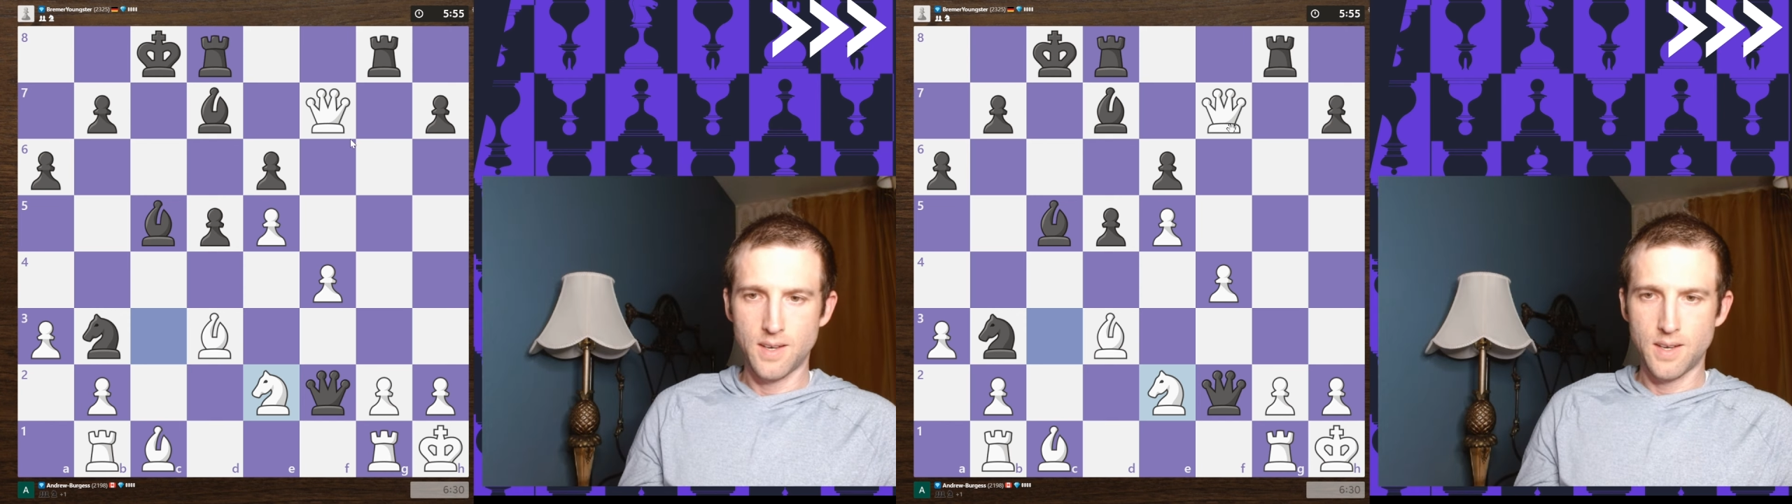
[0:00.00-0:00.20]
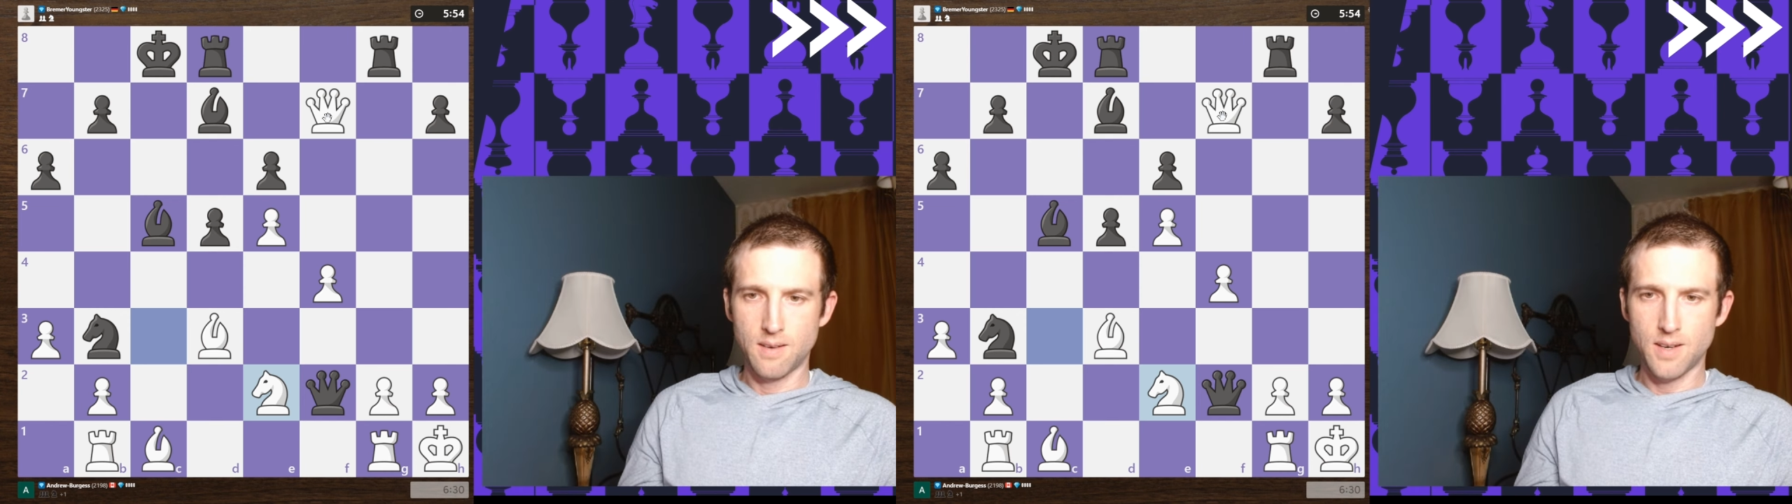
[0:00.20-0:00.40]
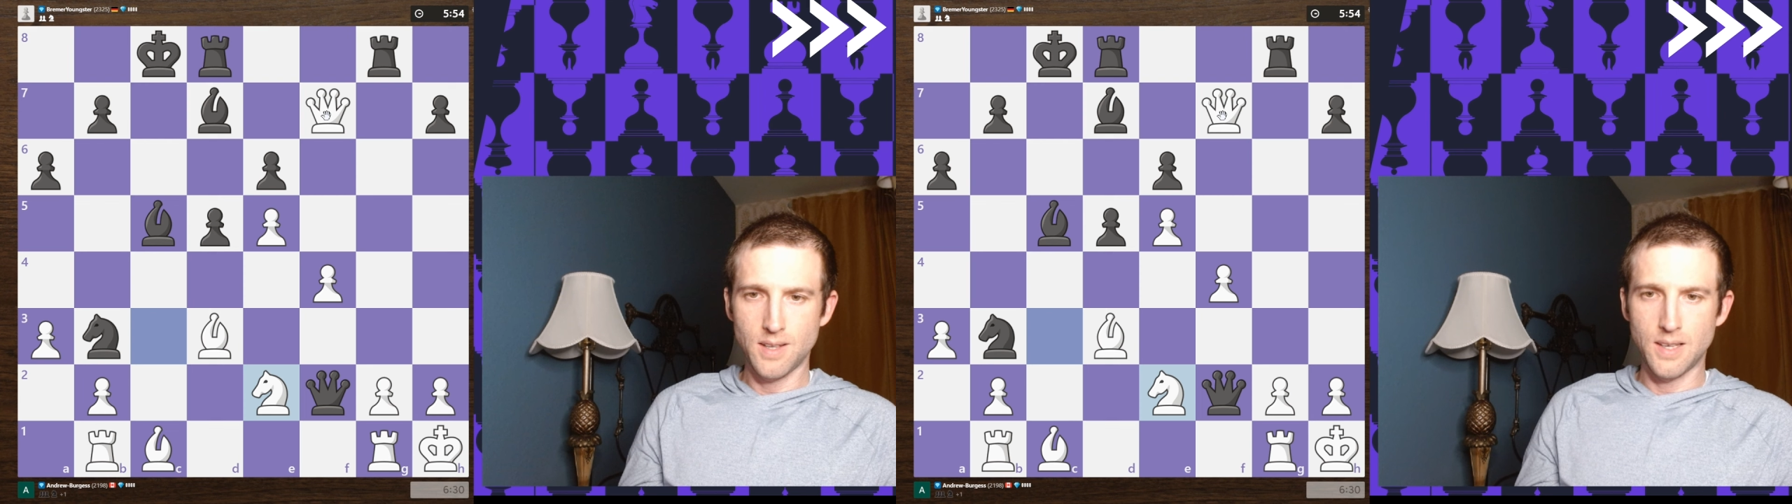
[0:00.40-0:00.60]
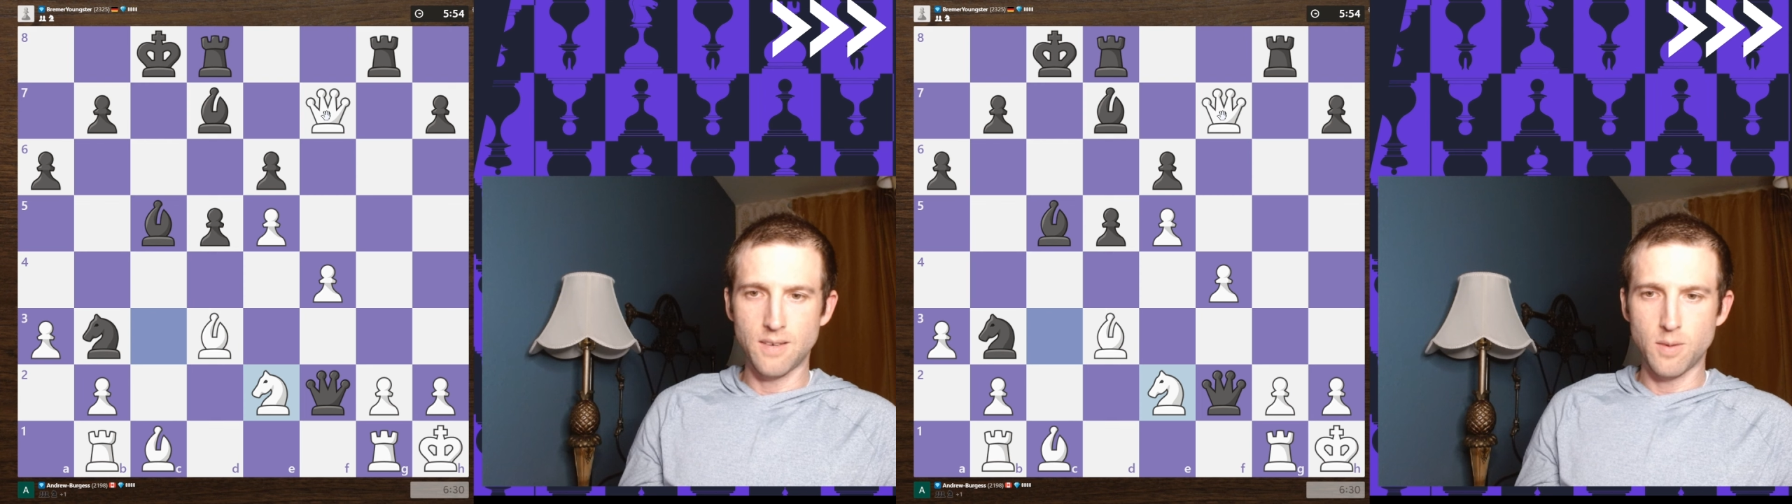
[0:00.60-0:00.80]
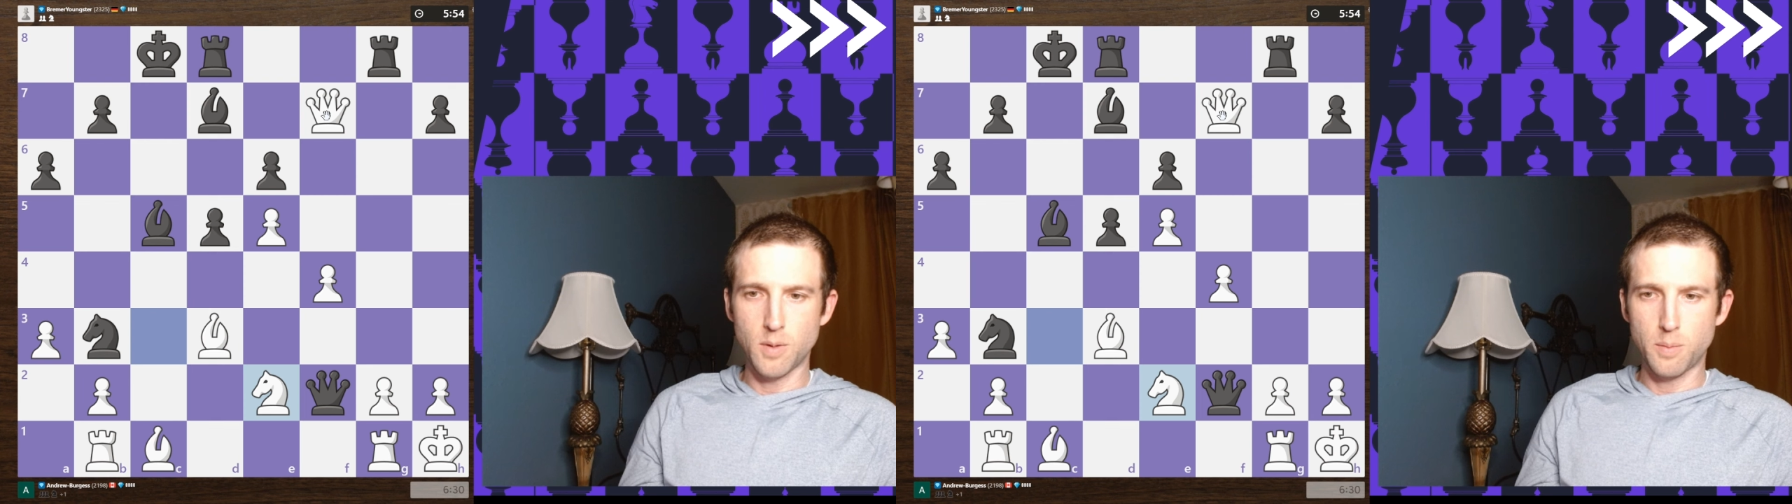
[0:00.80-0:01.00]
not
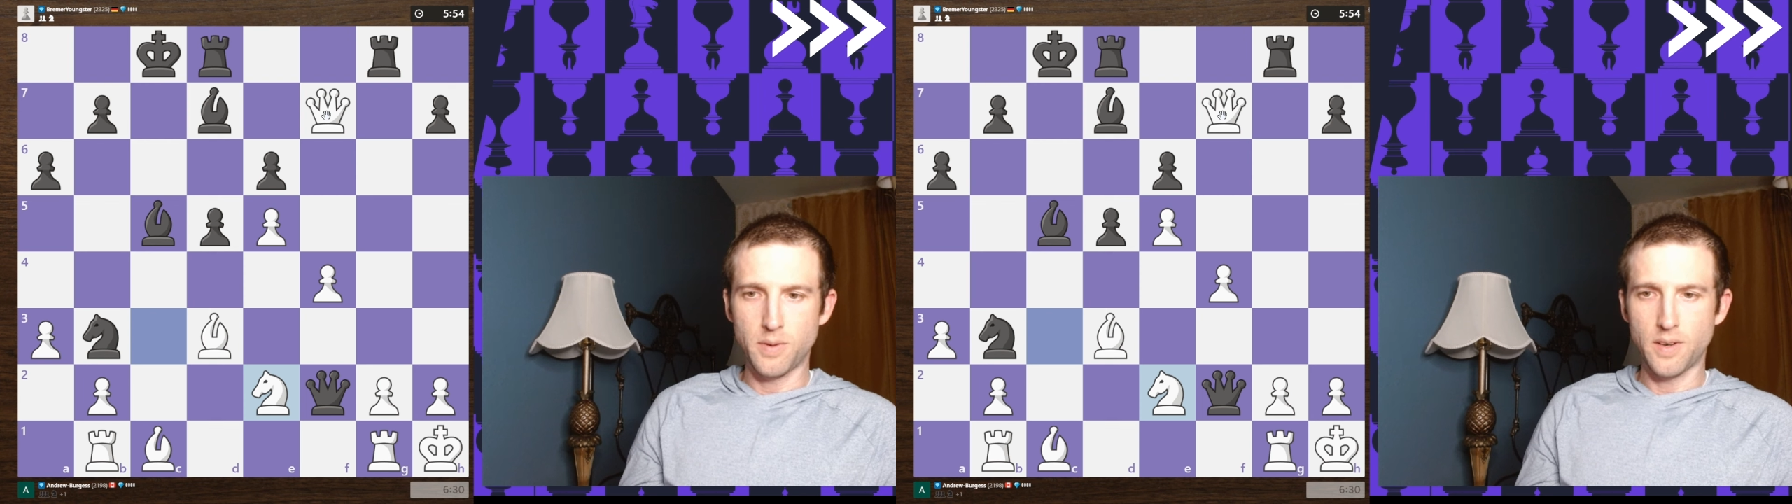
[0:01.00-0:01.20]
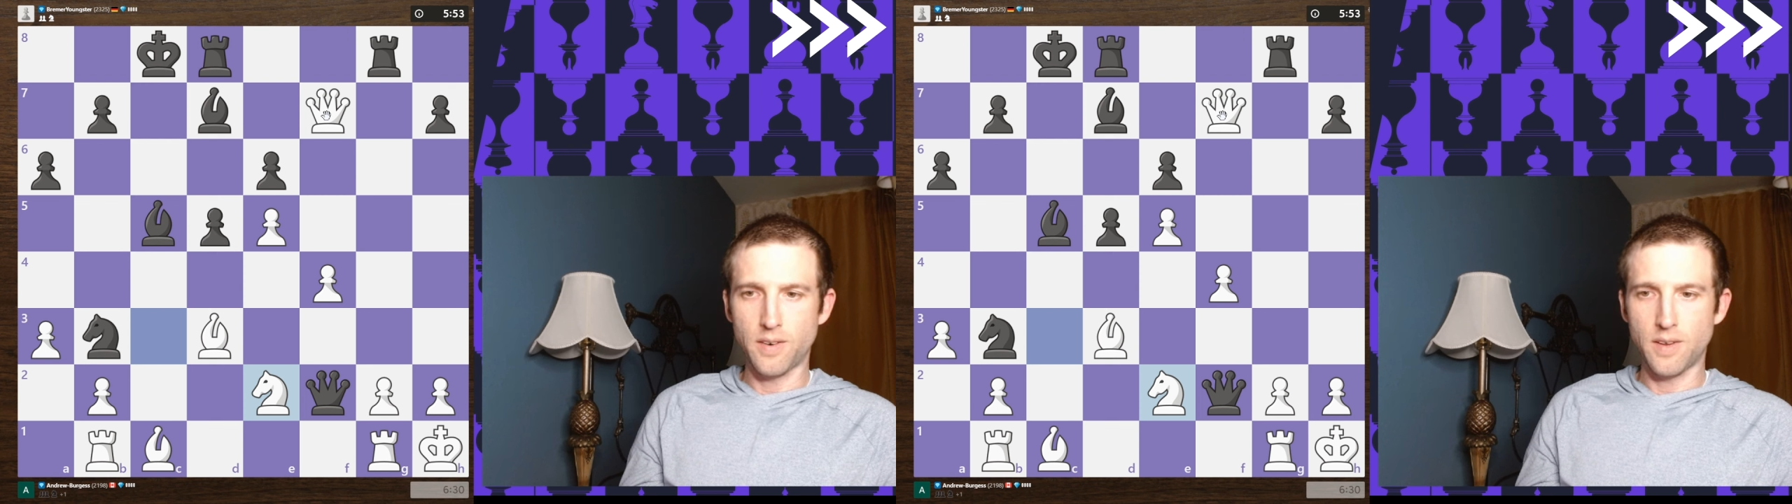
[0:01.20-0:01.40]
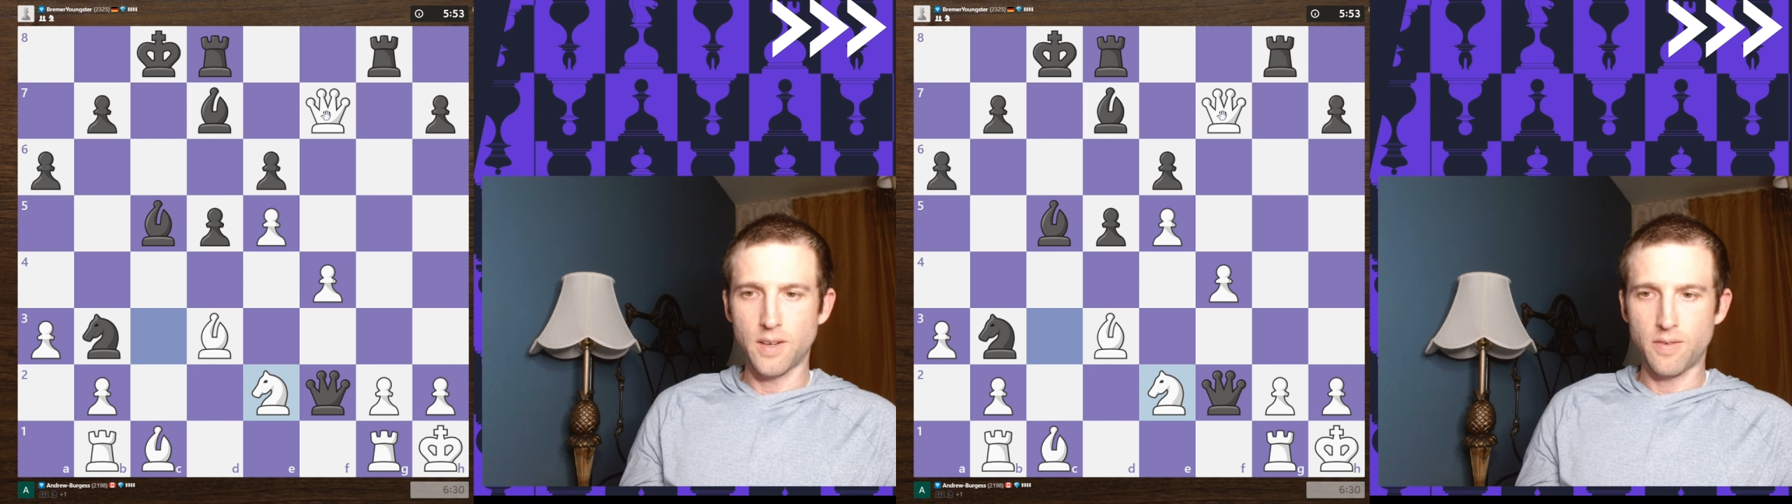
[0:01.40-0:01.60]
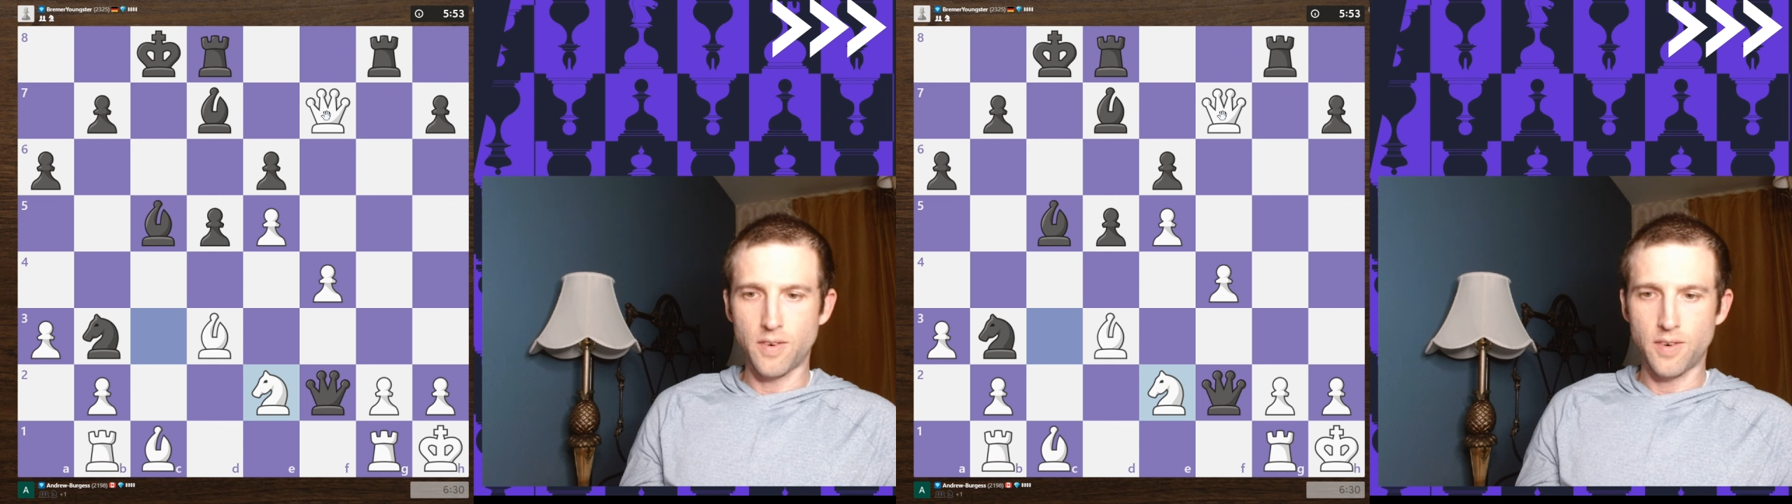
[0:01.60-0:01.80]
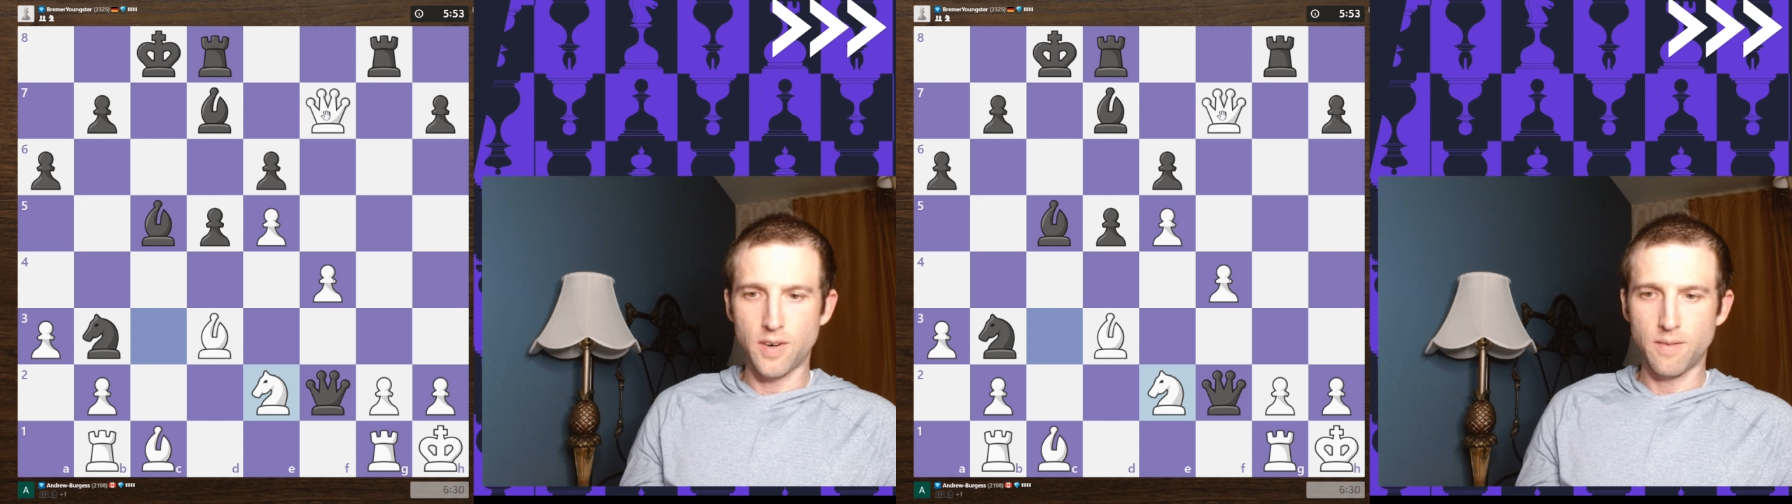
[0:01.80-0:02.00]
loving my position, that's
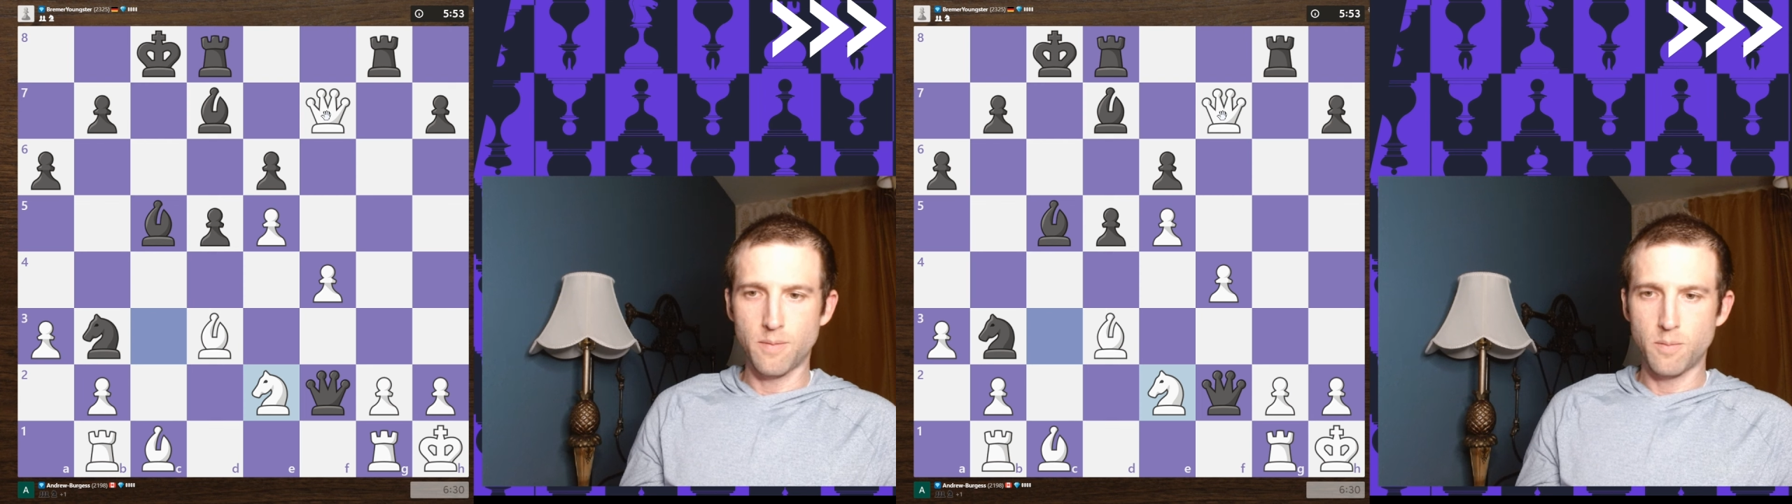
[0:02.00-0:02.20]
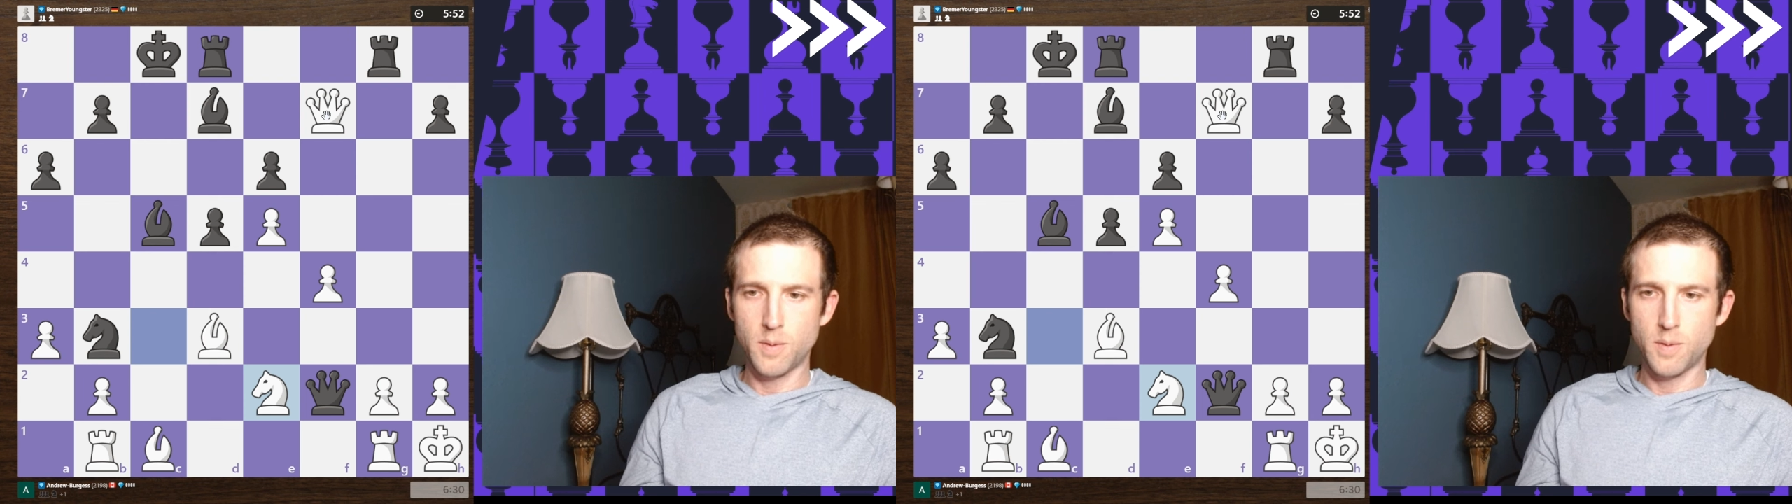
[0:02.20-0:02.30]
for sure.